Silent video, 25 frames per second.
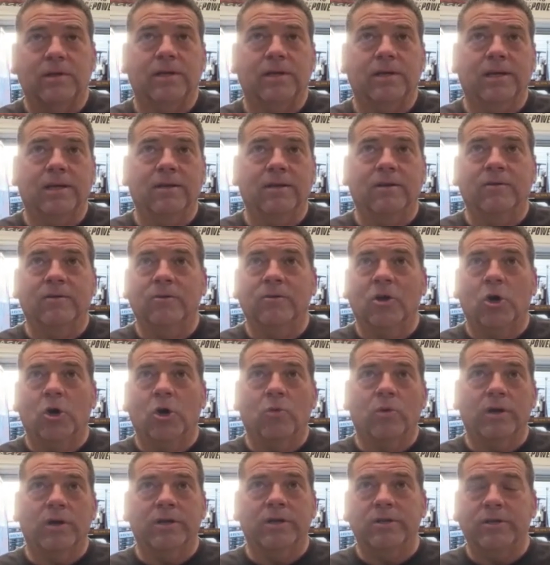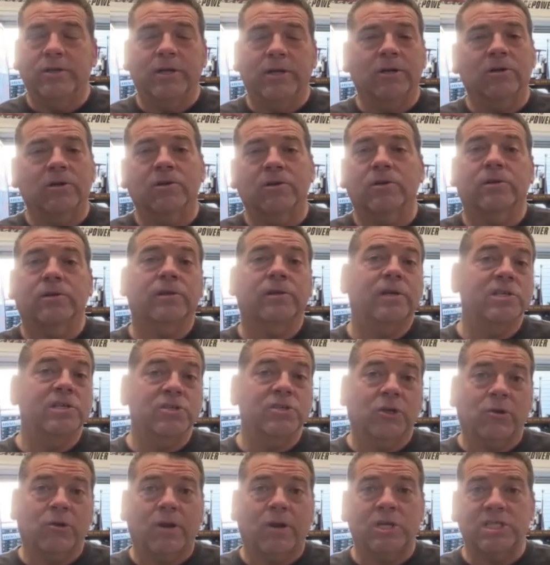and nowhere near
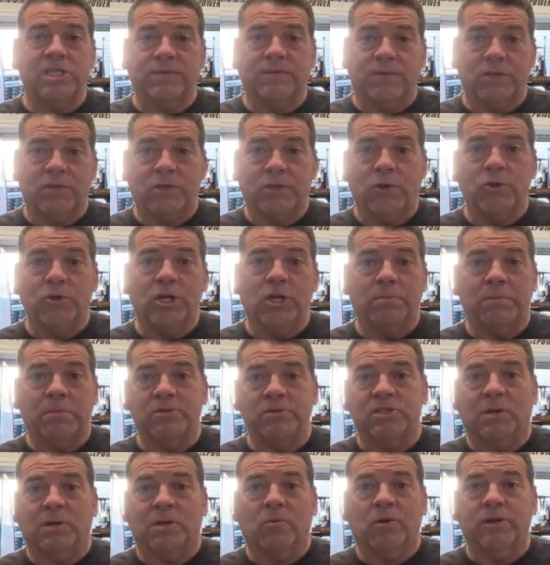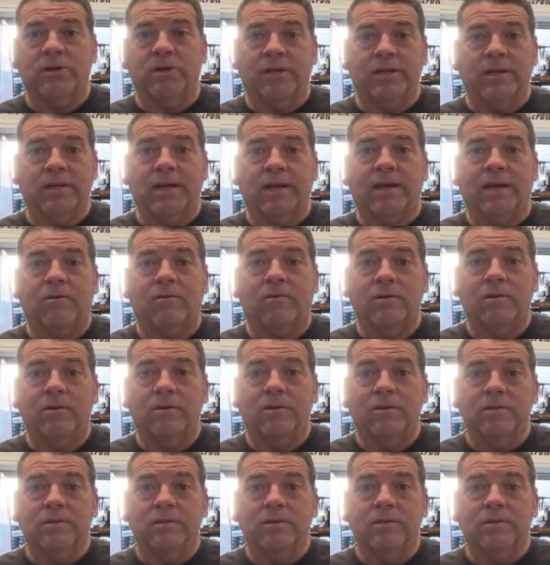as aggressive a tune up as I'm running now,